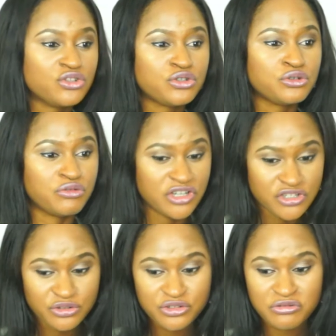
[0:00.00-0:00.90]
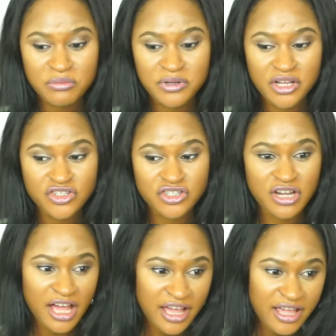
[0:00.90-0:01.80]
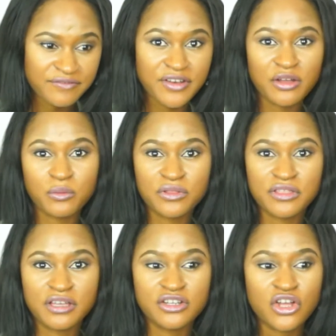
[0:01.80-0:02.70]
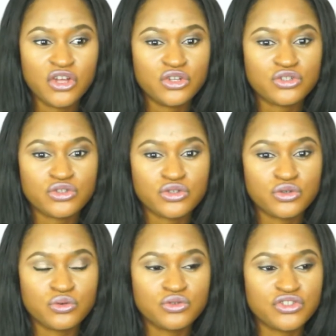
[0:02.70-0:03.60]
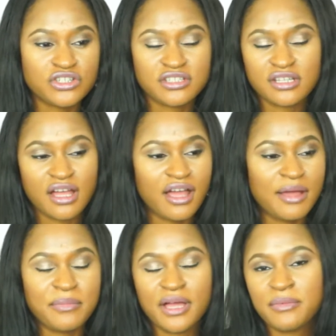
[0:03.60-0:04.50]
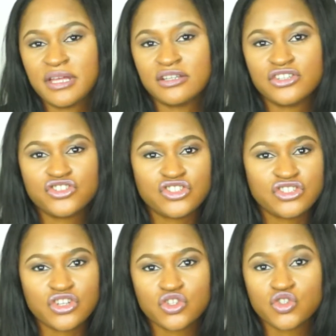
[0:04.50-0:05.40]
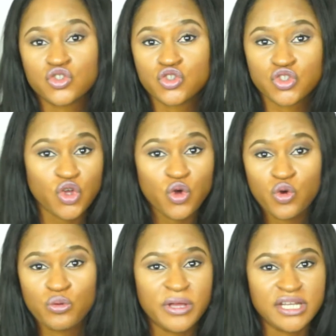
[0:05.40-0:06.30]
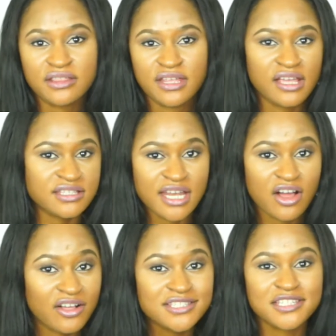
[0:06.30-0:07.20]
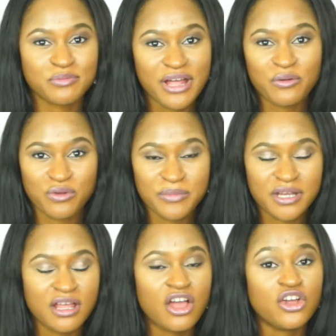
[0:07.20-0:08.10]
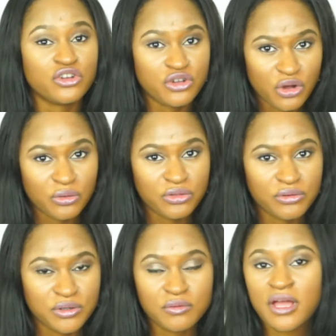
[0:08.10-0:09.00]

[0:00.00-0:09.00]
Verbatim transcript: to racial discrimination, I have dealt with it, to just, I mean, it's just so many things that us as Black women go through.